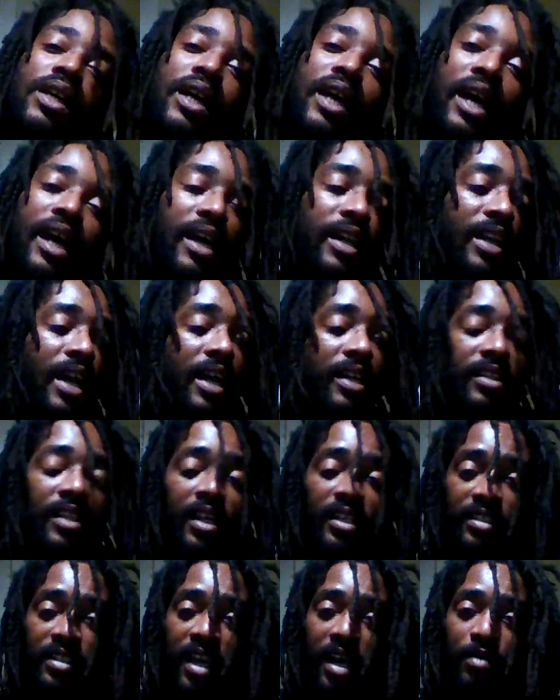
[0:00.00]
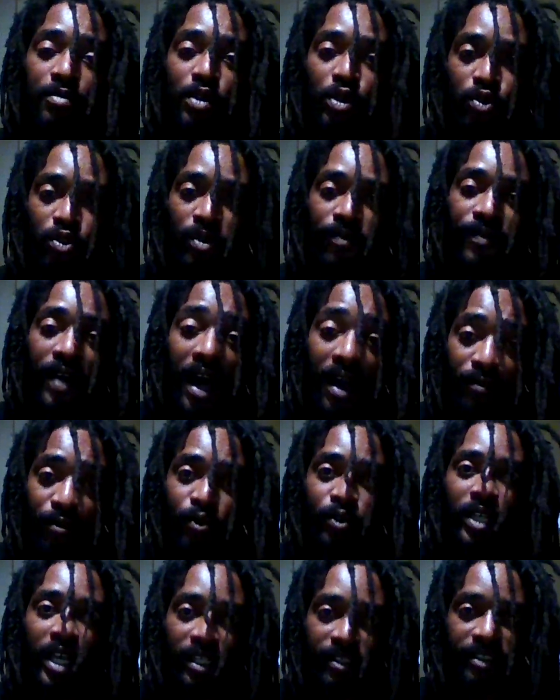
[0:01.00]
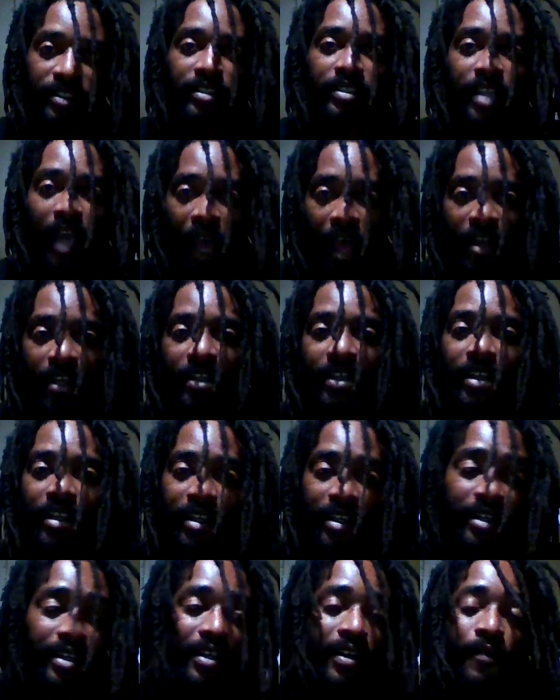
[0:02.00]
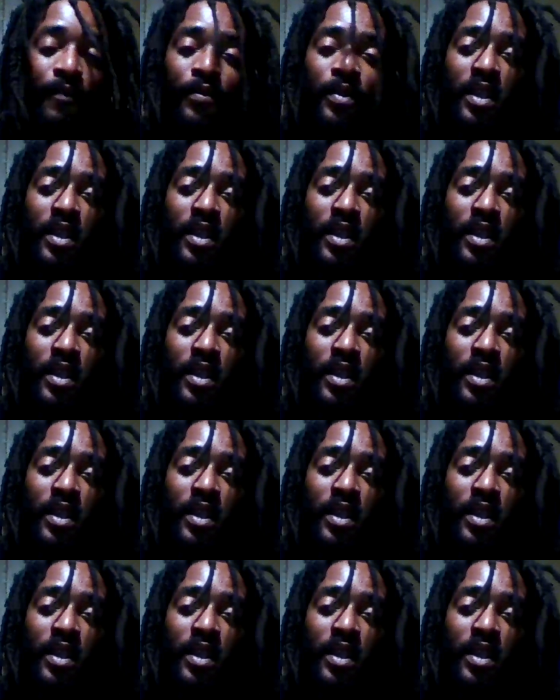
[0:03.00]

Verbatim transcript: And at that time, your survival tactics got to get in